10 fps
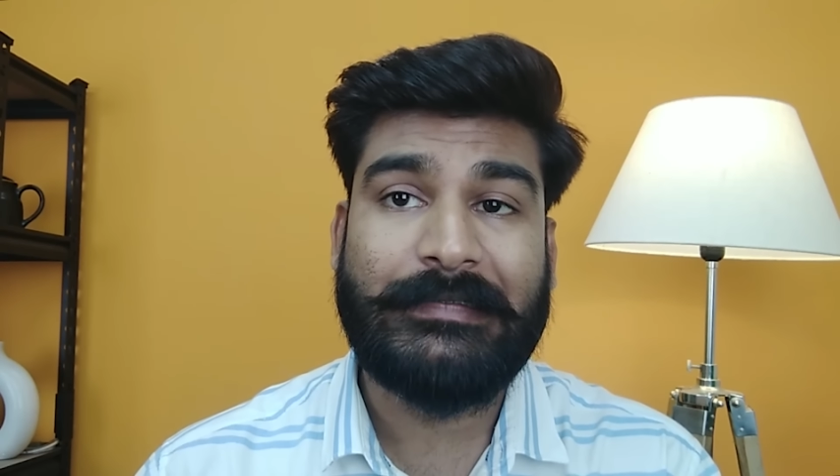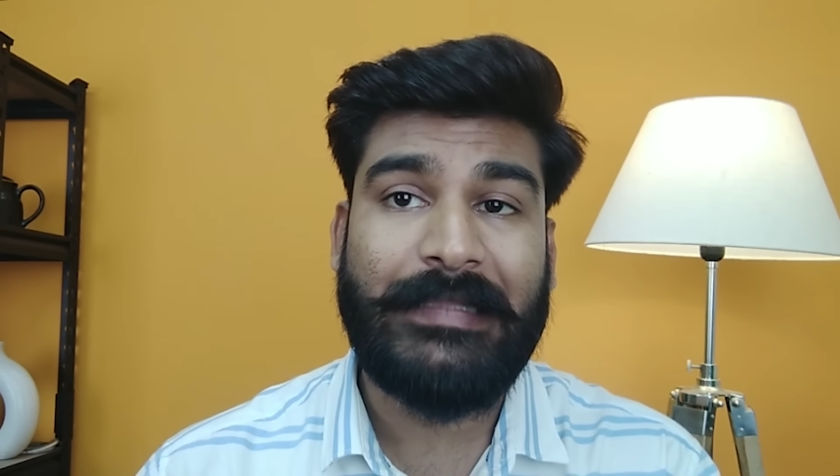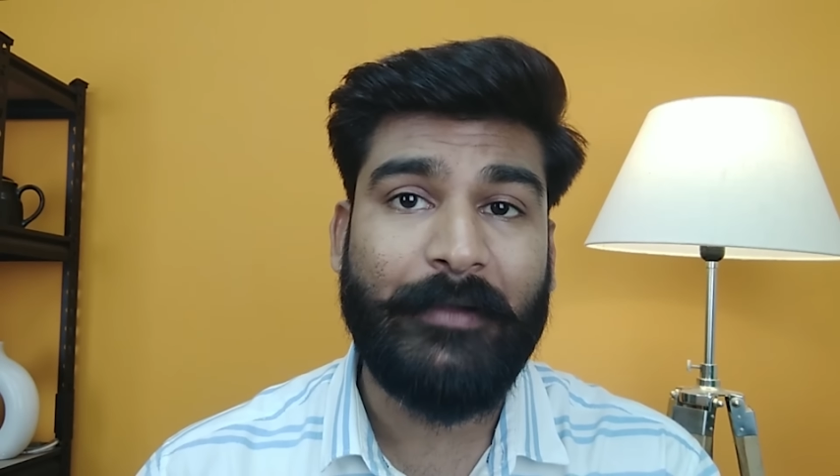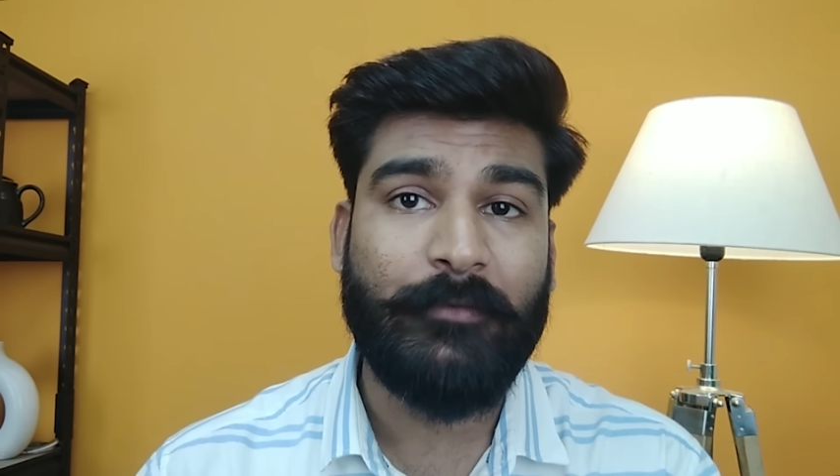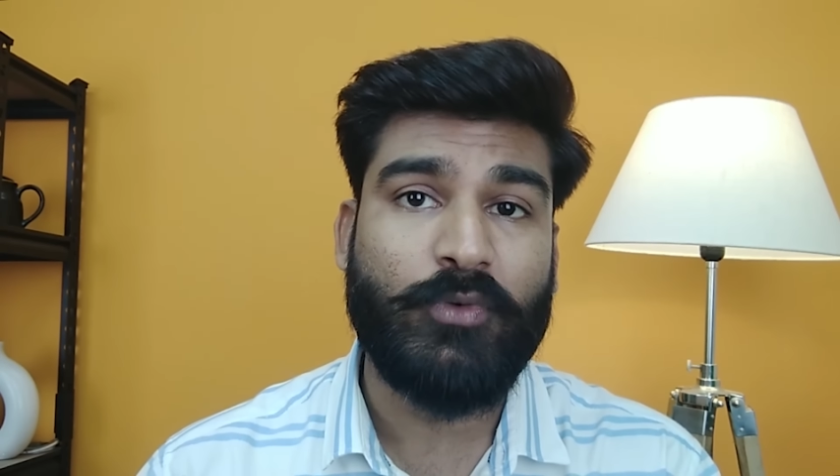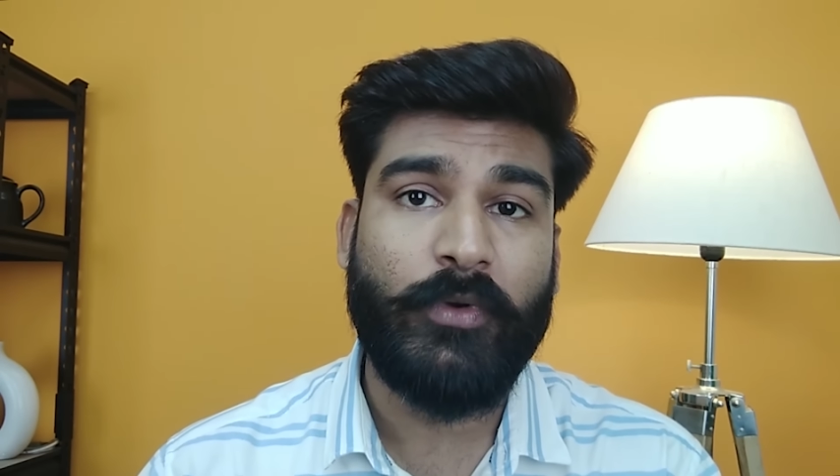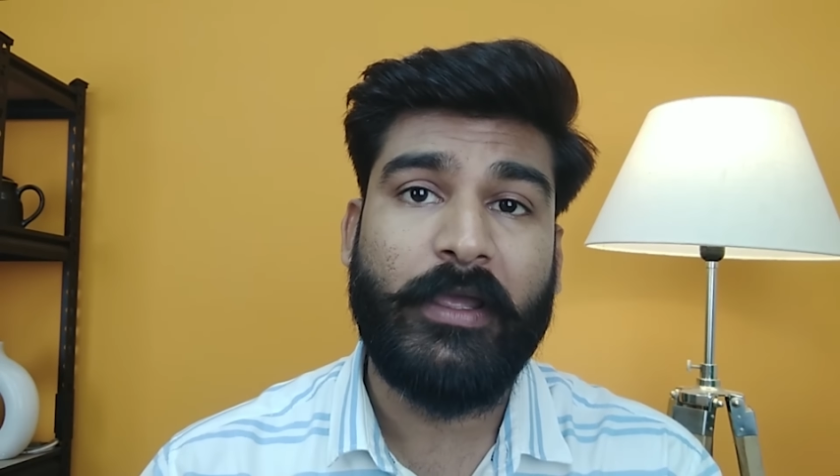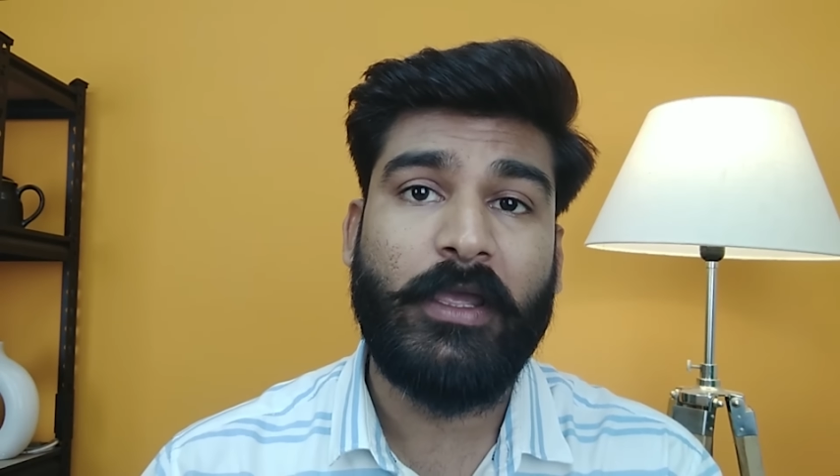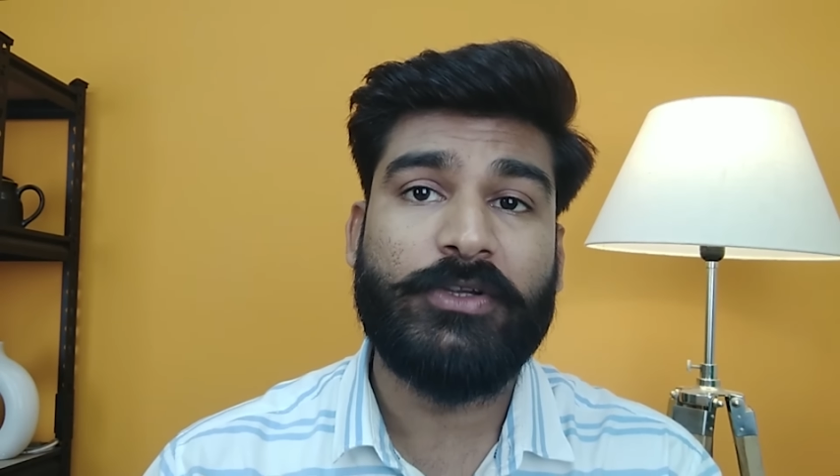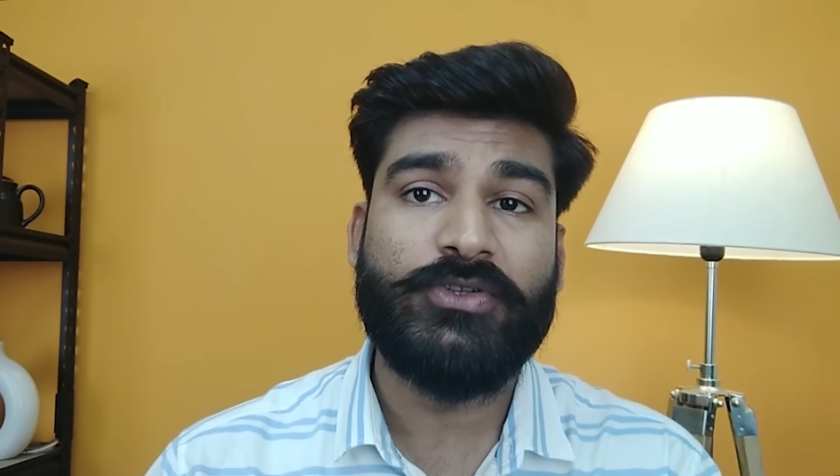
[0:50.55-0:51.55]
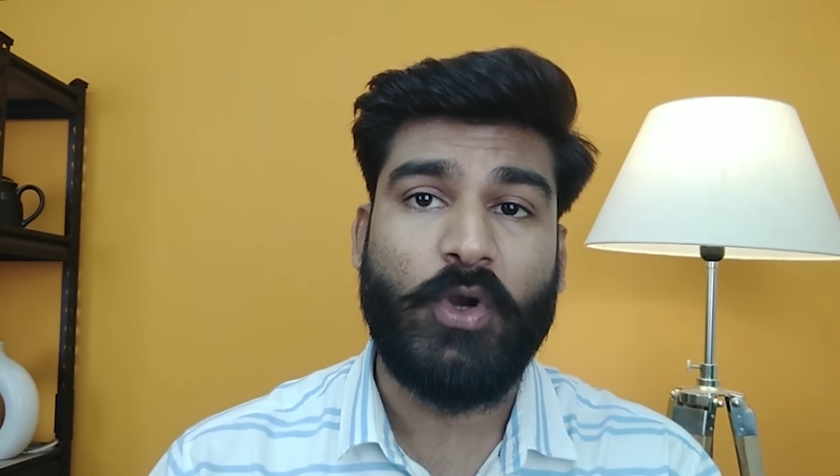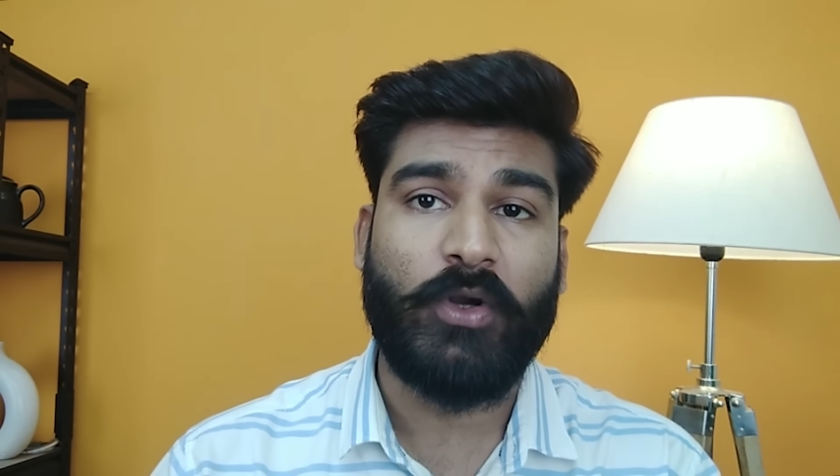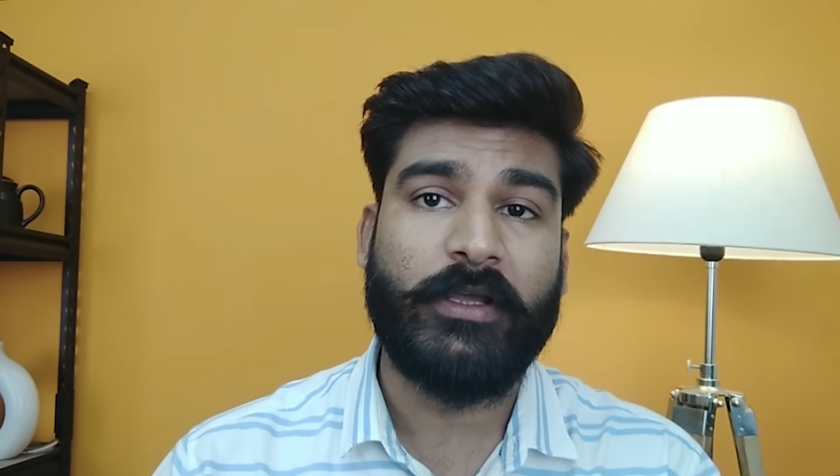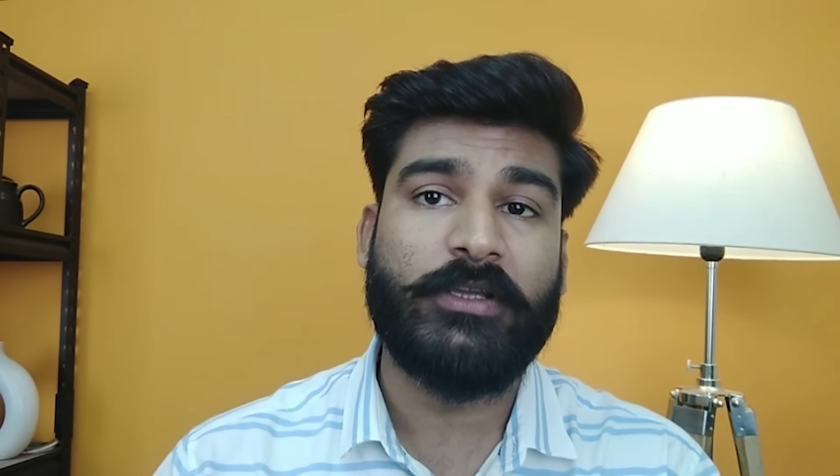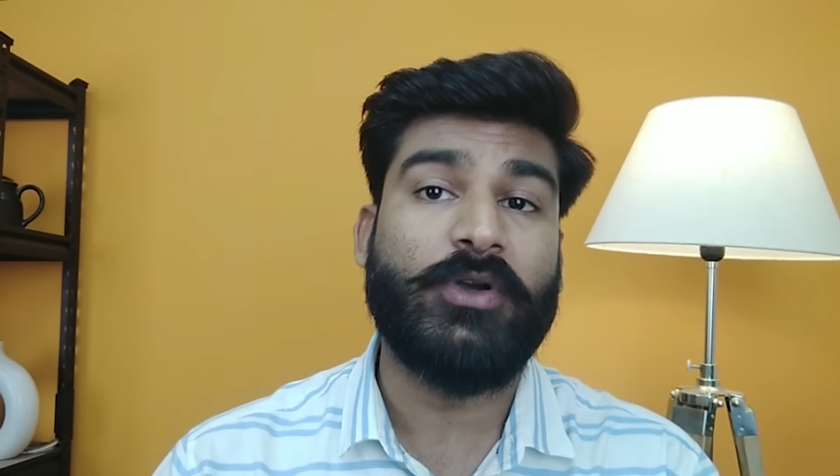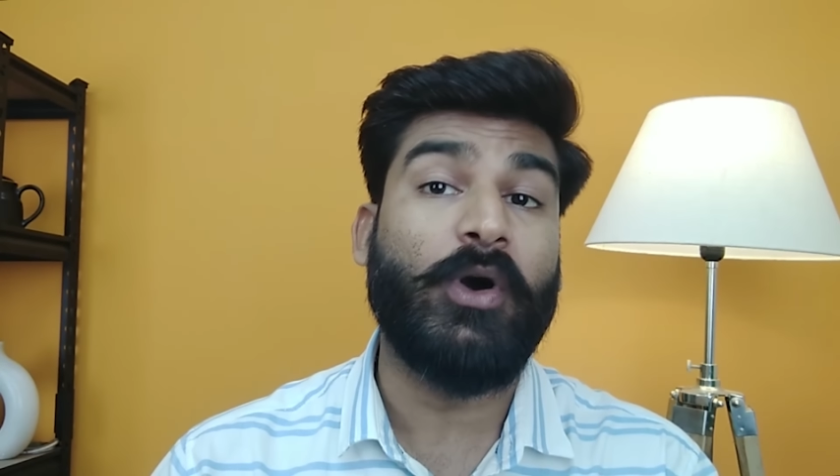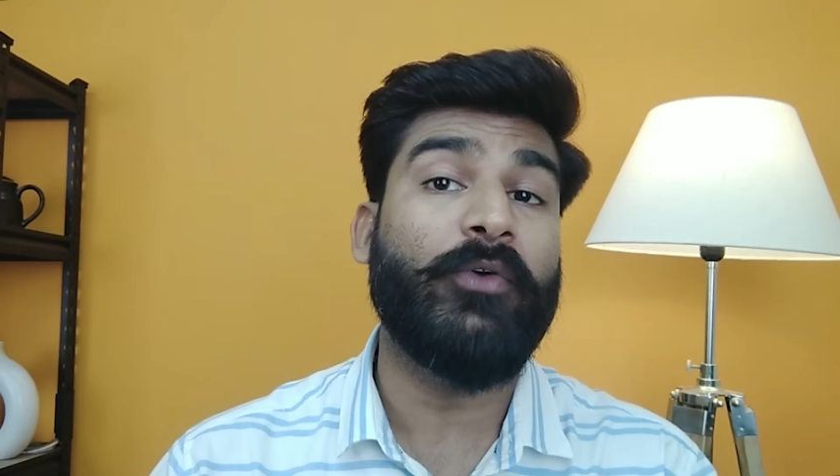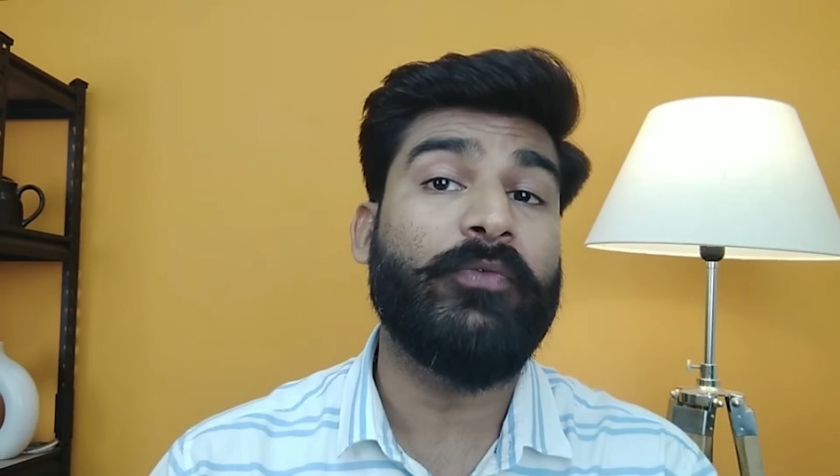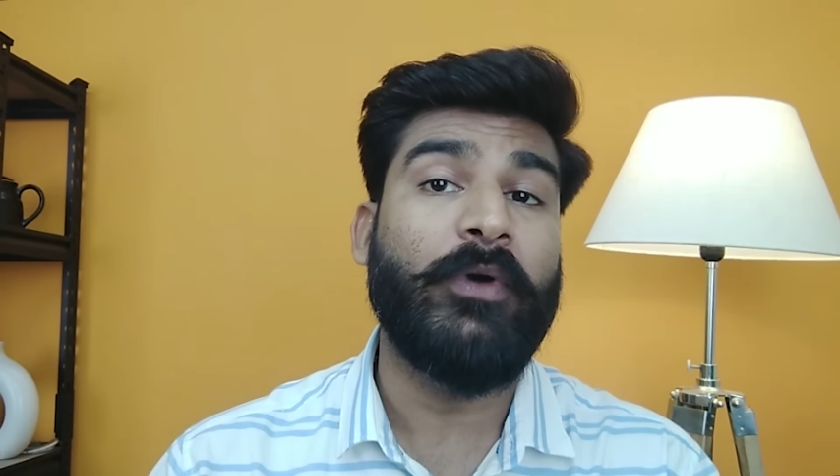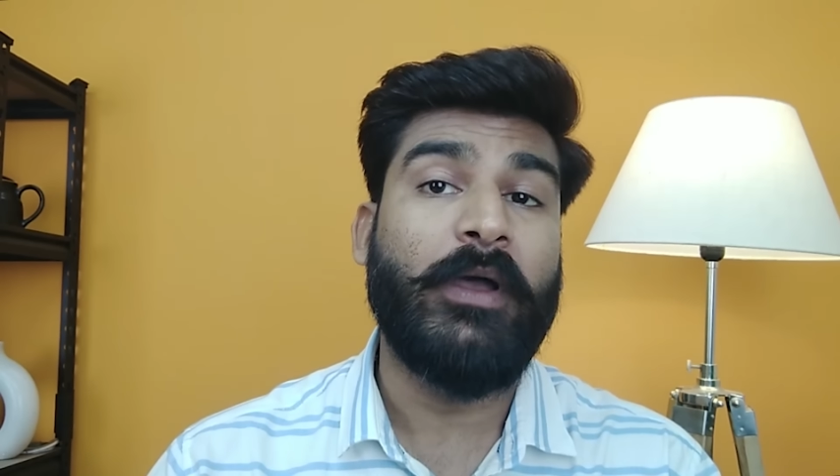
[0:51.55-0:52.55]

them to a shortage of